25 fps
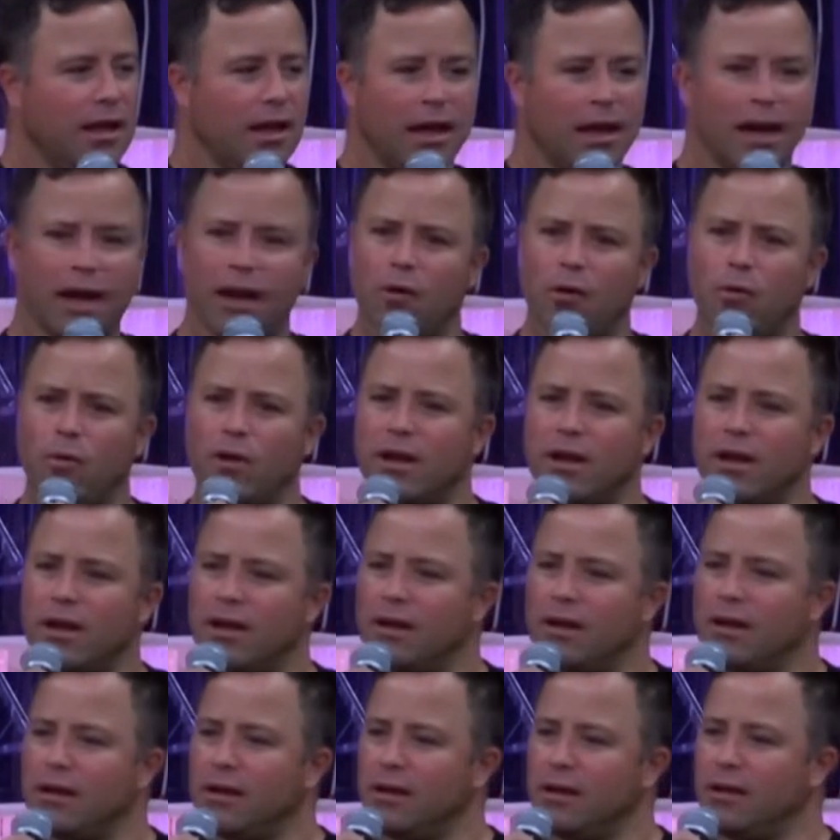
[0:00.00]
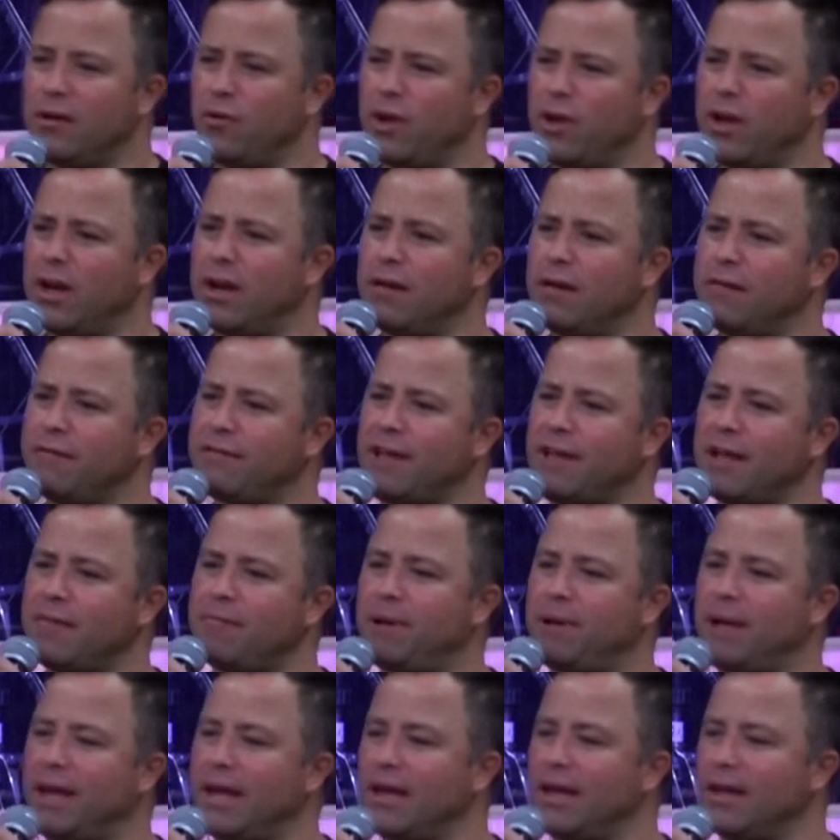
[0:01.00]
I don't want to relive
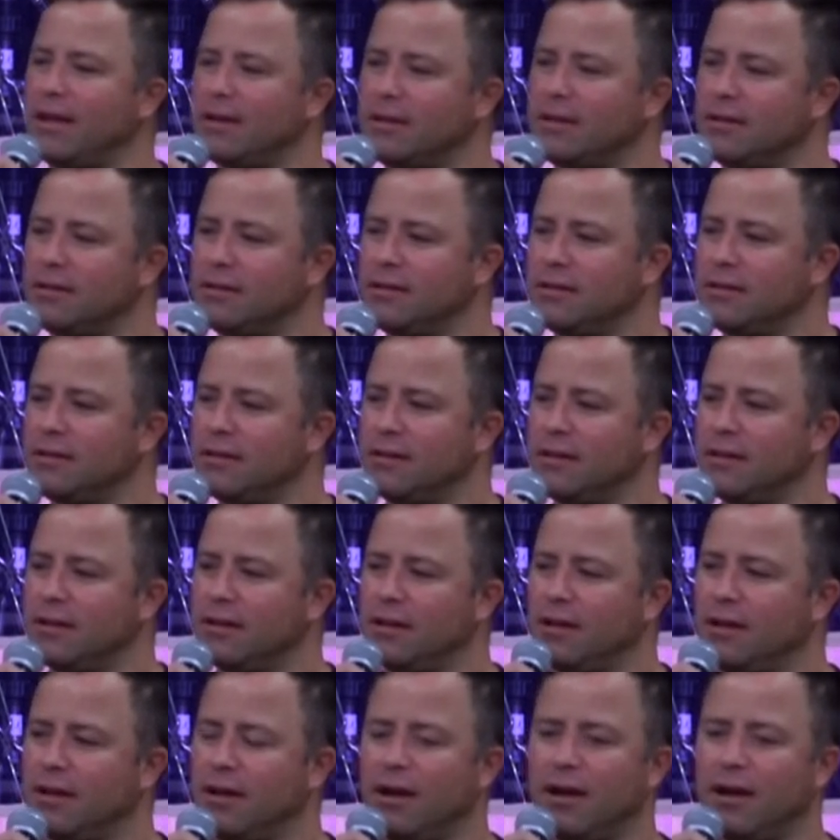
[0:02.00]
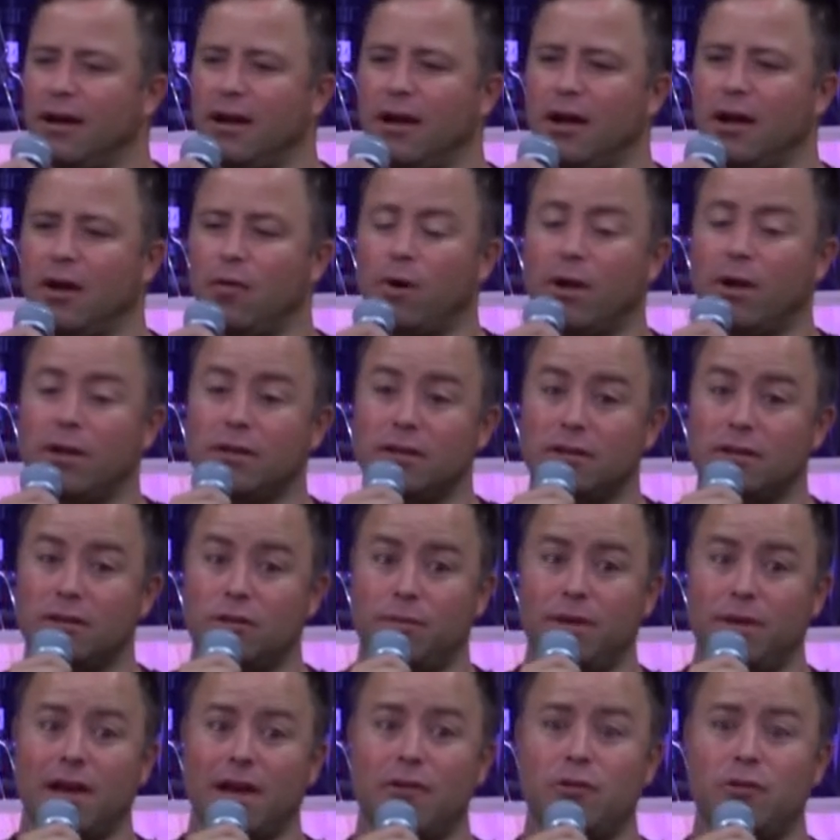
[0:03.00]
that pain. I want it to
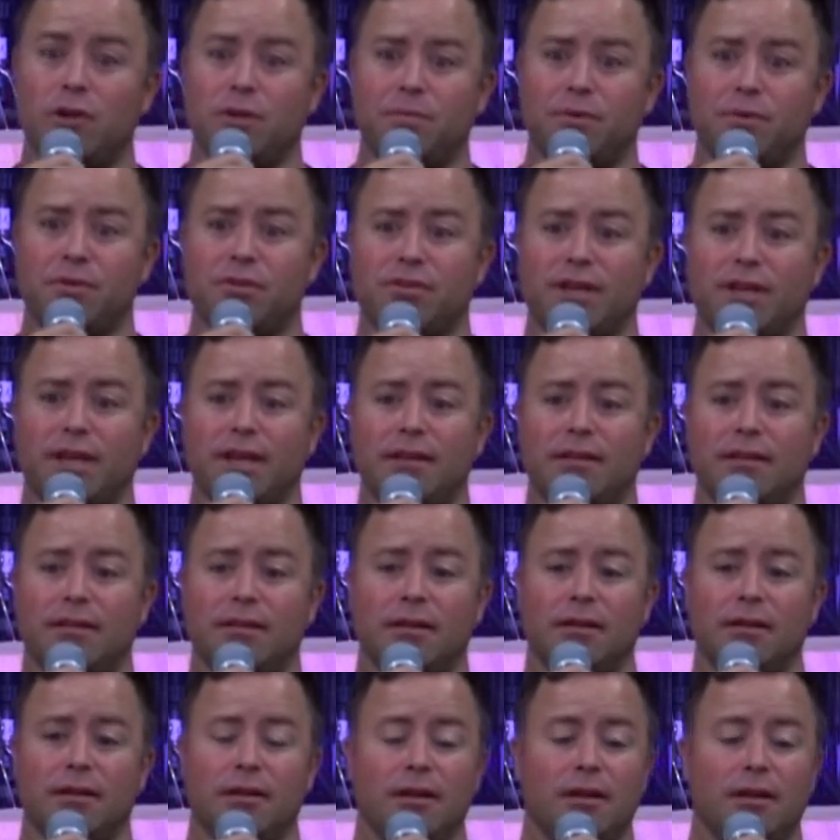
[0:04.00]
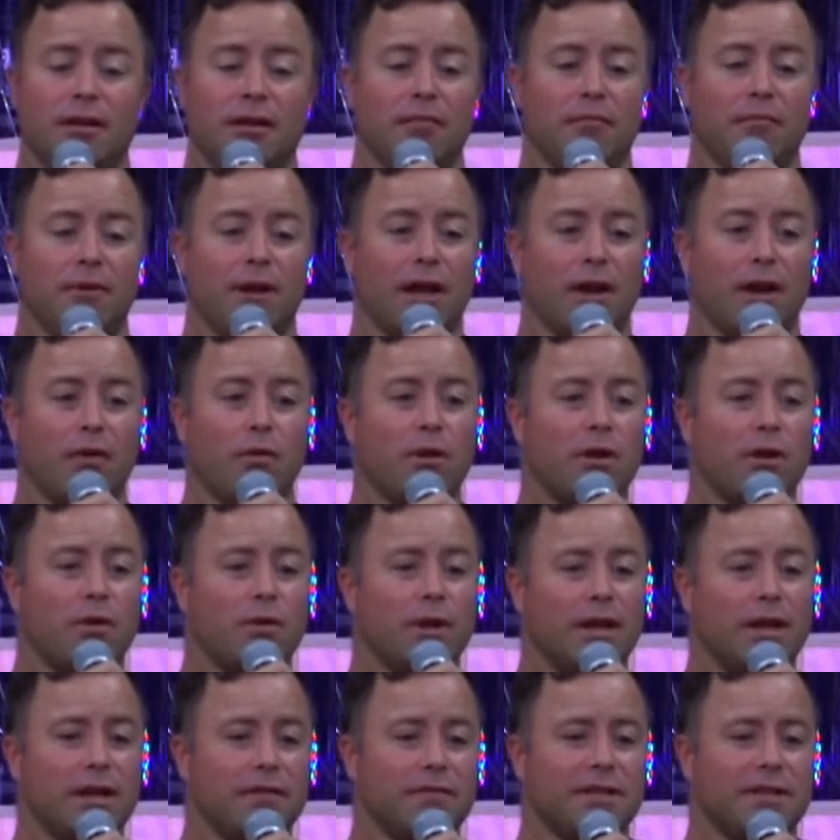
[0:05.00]
be 100%, but I don't want to
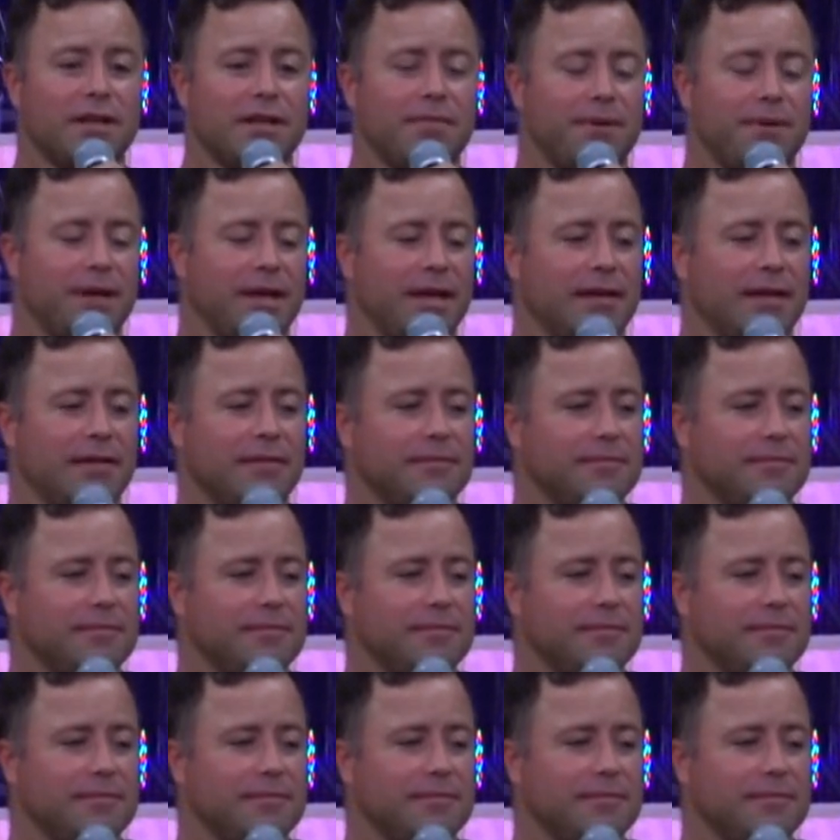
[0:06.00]
relive that pain.